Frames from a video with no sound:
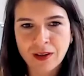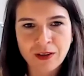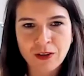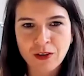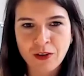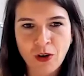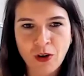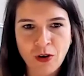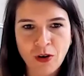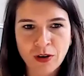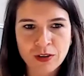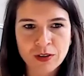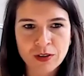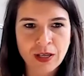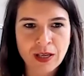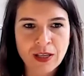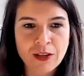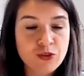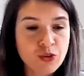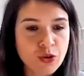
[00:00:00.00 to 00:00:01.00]
you know,
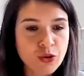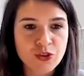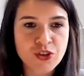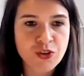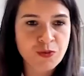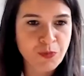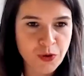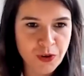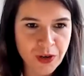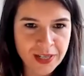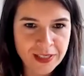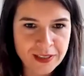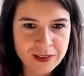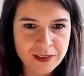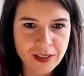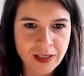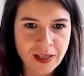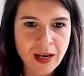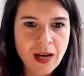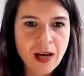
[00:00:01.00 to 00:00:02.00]
internship or
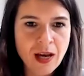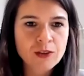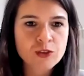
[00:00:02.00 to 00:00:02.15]
anything.